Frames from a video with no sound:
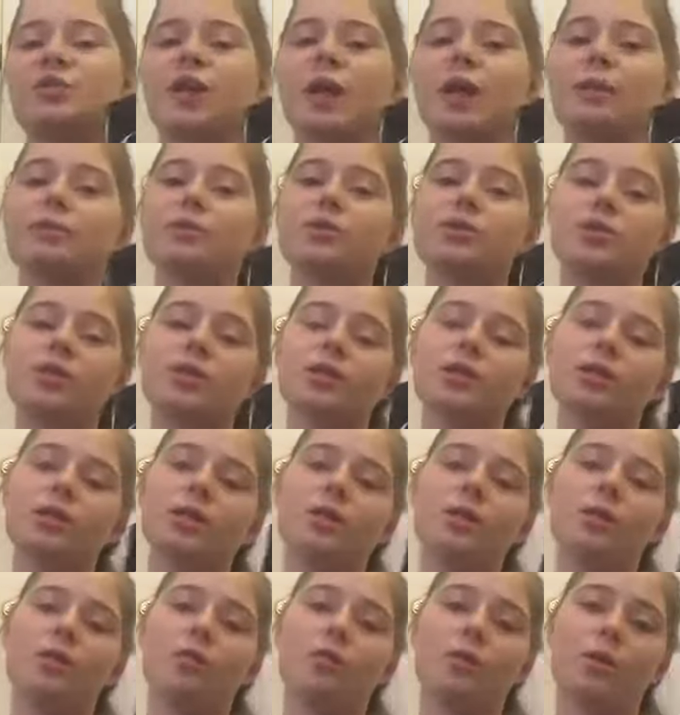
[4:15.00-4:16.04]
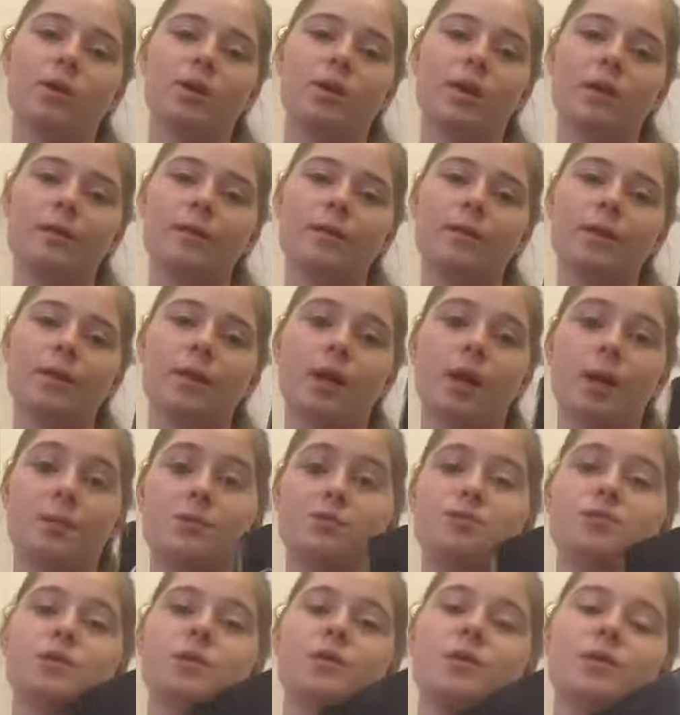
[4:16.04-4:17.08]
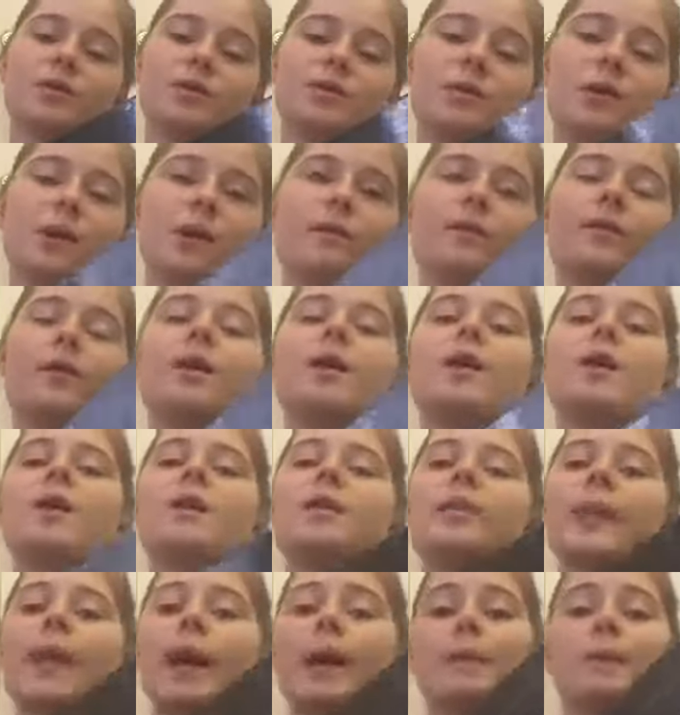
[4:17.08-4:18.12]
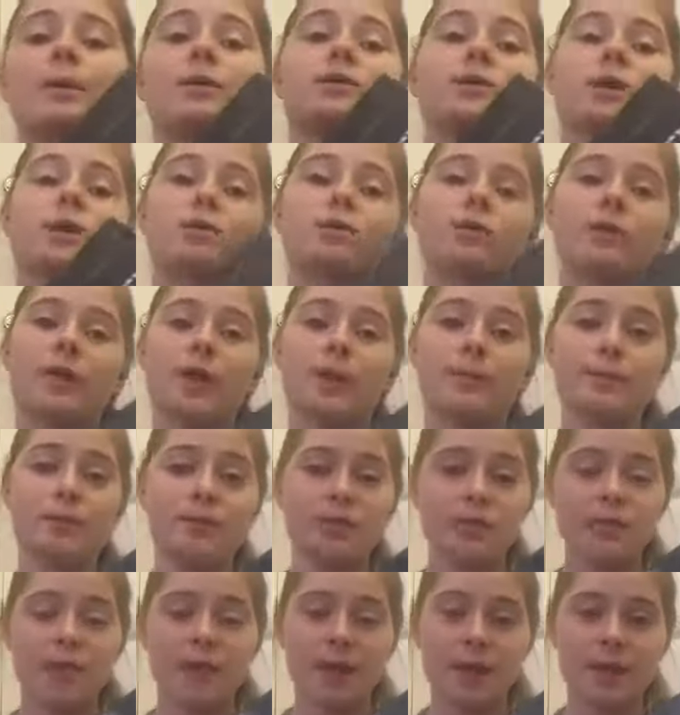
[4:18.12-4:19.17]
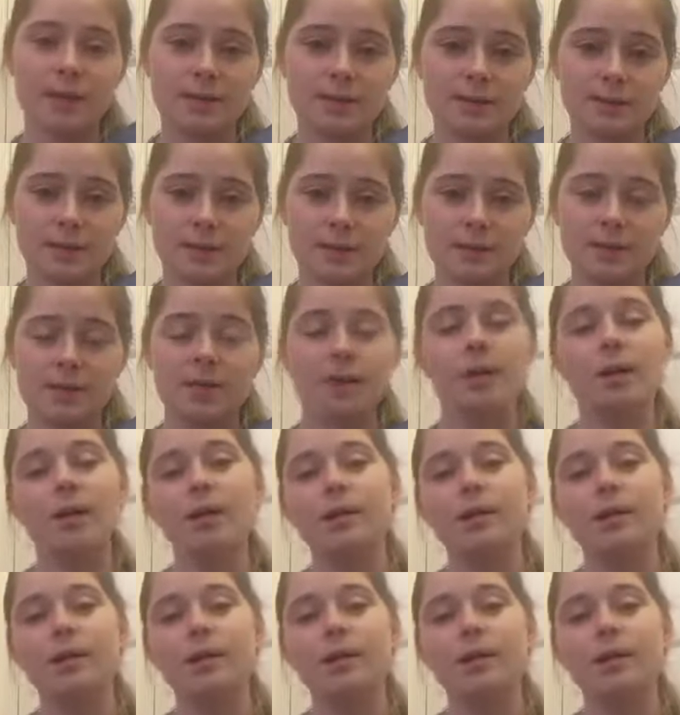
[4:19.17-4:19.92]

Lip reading: for Chemistry 111 and Chemistry 112. They are both general chemistry classes.